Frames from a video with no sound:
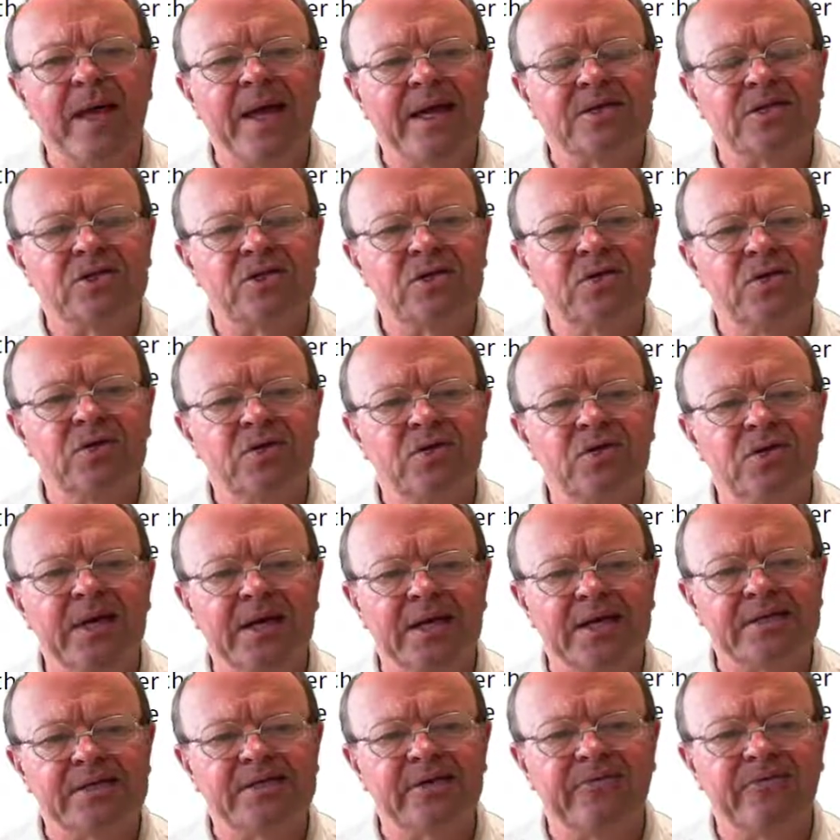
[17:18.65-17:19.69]
has 2
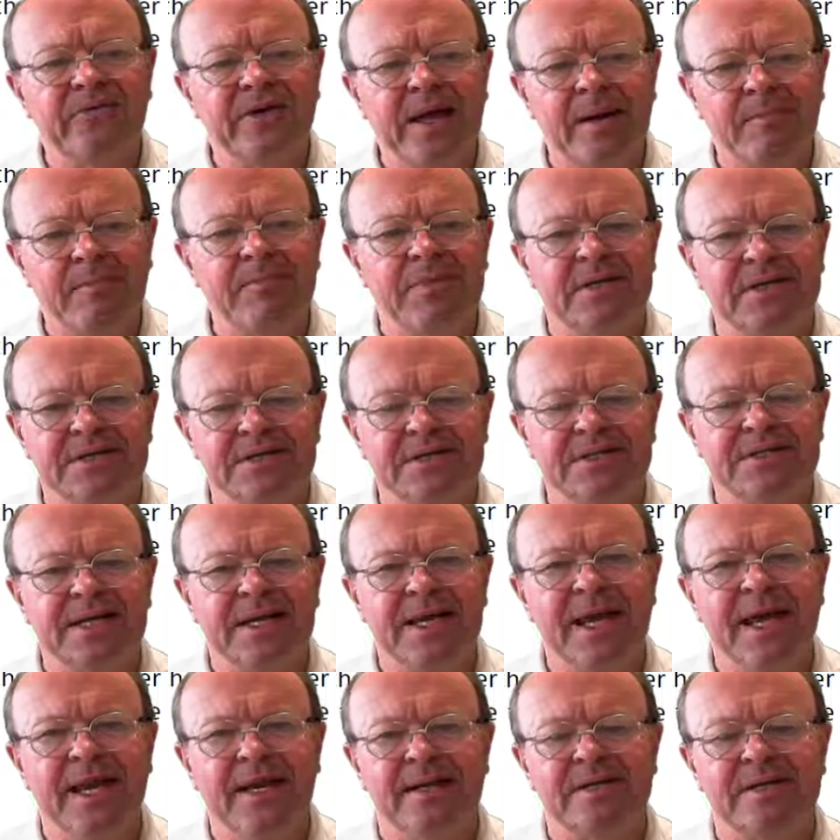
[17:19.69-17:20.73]
years of numbers
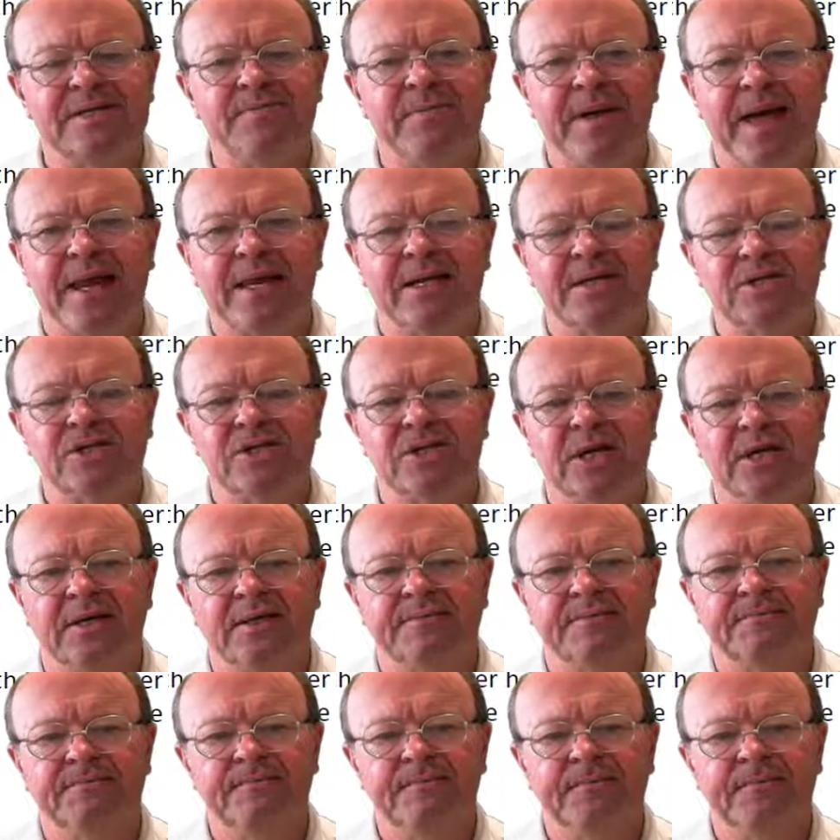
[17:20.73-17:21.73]
in its balance sheet.